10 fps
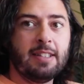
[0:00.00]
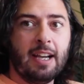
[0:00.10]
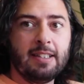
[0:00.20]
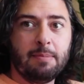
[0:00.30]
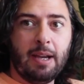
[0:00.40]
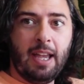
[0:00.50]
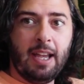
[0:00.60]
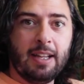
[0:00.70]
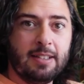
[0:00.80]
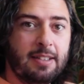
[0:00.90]
size of my
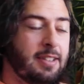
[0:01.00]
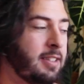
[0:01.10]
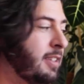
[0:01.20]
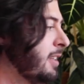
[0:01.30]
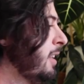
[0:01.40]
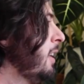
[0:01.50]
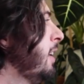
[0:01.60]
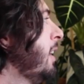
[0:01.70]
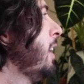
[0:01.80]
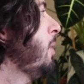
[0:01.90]
hand.
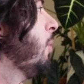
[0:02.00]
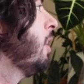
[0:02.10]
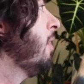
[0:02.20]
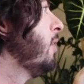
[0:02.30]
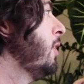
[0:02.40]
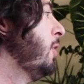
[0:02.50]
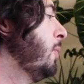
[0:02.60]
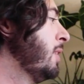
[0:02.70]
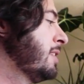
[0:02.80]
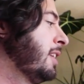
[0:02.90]
And one of the
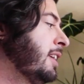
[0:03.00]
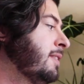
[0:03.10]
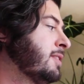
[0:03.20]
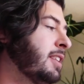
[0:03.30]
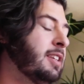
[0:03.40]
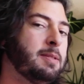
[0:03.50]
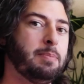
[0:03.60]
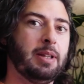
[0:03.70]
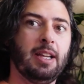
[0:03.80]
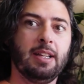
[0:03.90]
newest leaves on this
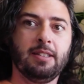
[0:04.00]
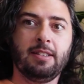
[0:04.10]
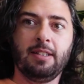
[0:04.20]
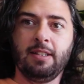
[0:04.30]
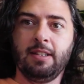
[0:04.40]
plant